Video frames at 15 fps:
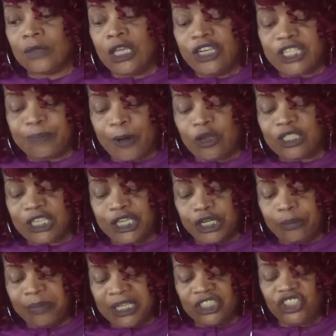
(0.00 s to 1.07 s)
This person could
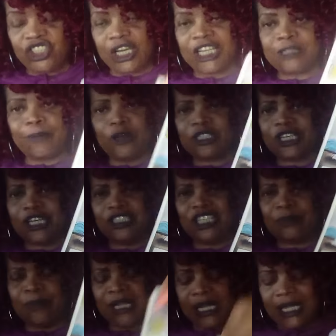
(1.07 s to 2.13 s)
have been jealous. This person could have
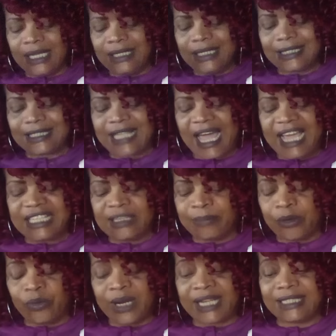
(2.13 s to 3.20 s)
just been indecisive.
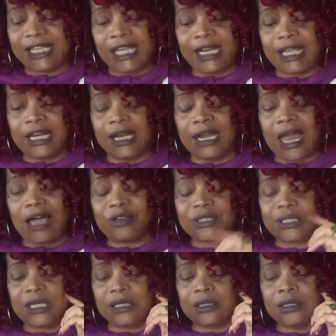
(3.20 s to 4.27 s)
But when I tell you, they done lost
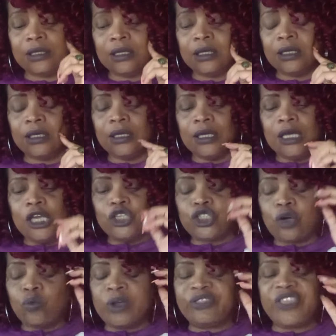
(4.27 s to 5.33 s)
it.
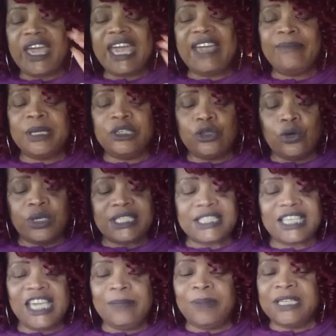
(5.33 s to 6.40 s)
So what they have been doing is
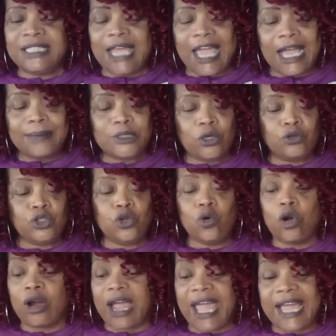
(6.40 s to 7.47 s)
keeping tabs on you
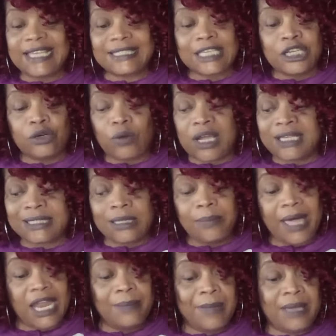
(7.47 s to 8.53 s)
or asking around.
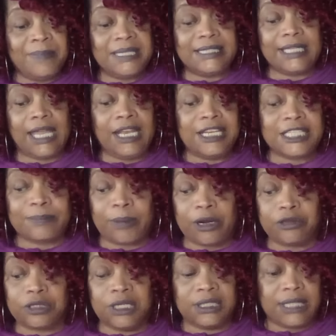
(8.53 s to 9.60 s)
Somebody may be telling this
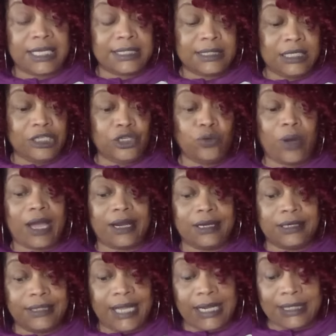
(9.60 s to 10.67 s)
person that they see you out here
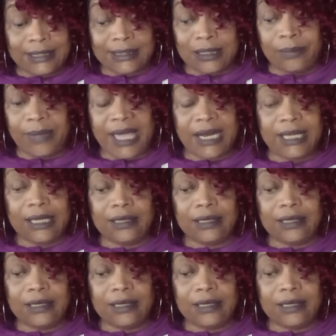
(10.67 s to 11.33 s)
dating somebody